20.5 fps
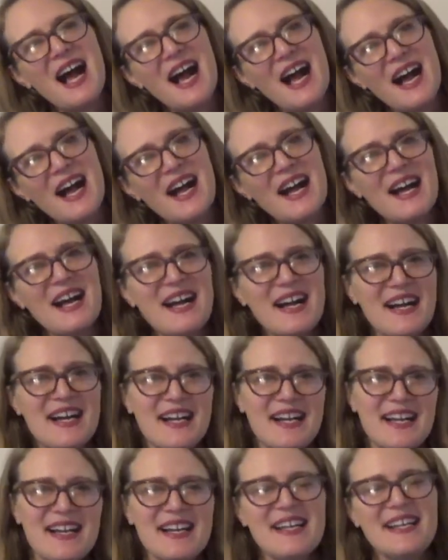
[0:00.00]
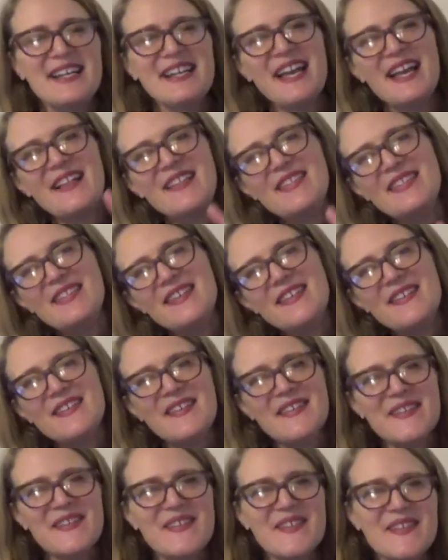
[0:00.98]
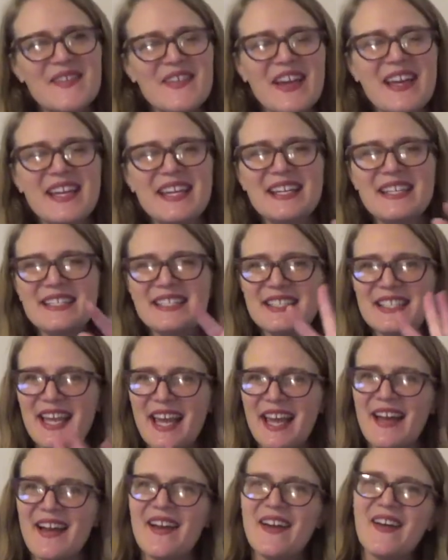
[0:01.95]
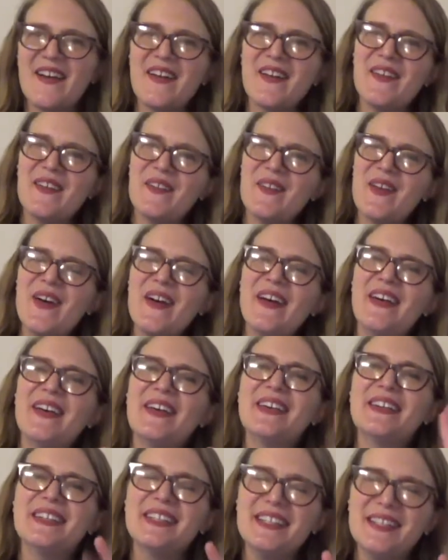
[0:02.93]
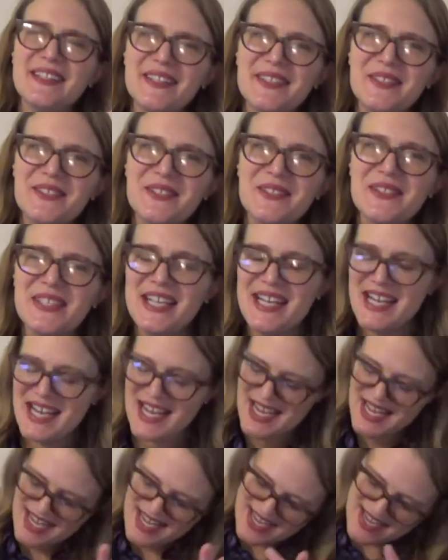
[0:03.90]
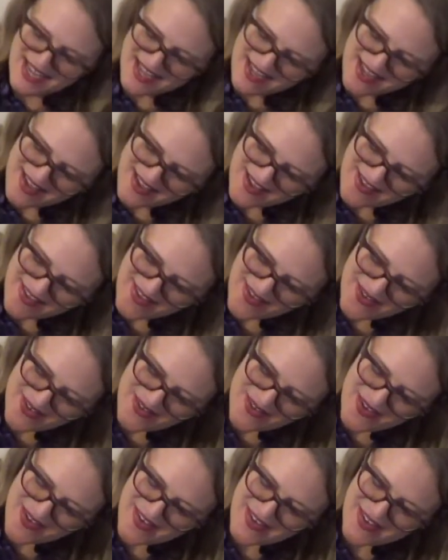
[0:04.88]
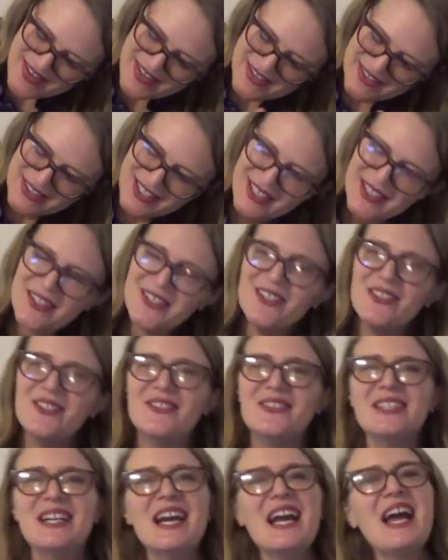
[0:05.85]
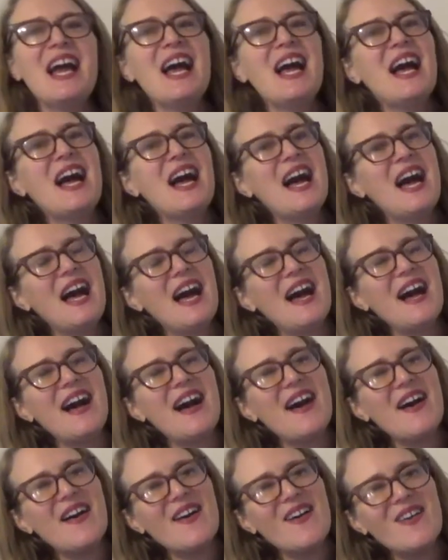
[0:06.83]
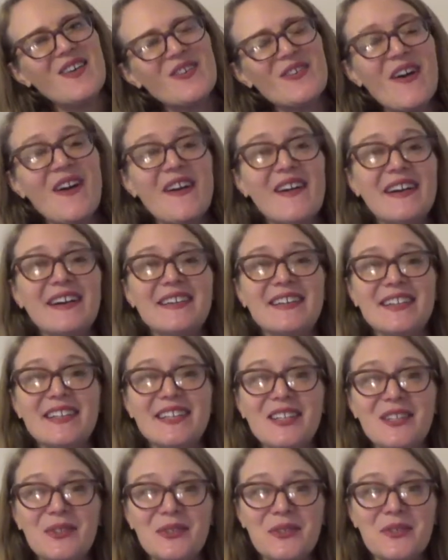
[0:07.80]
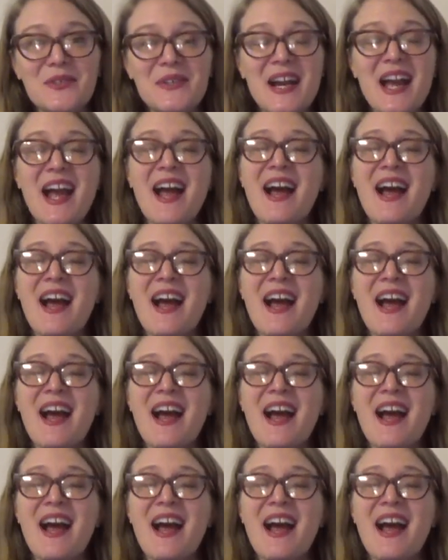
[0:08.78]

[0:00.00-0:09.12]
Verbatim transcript: Hi, hello, and how are you? How are you? How are you?